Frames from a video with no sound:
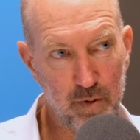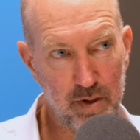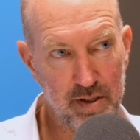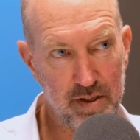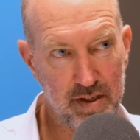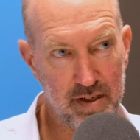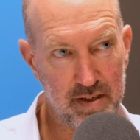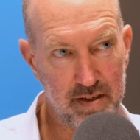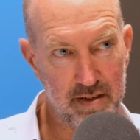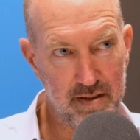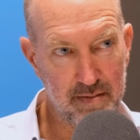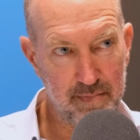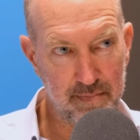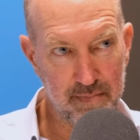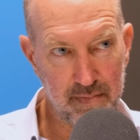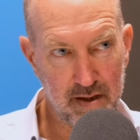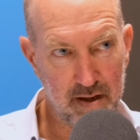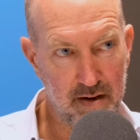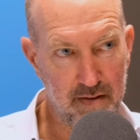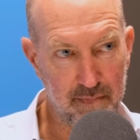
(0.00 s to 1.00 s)
which is the
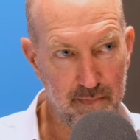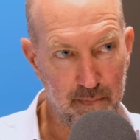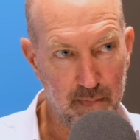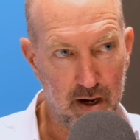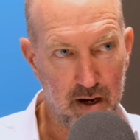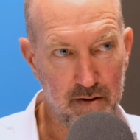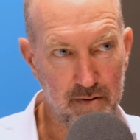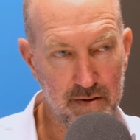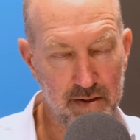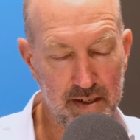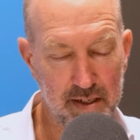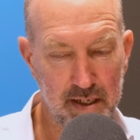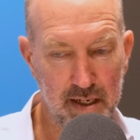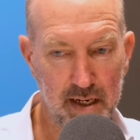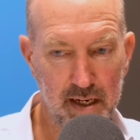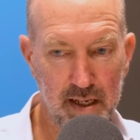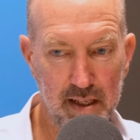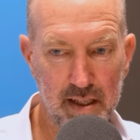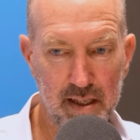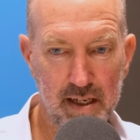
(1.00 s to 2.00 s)
kind of modern
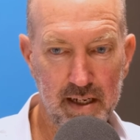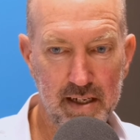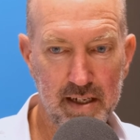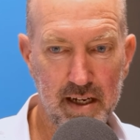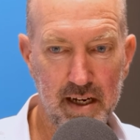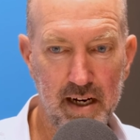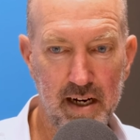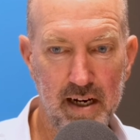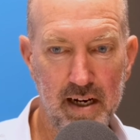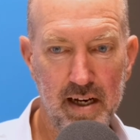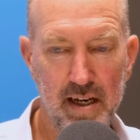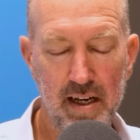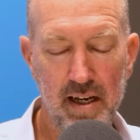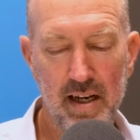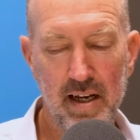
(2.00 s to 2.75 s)
city that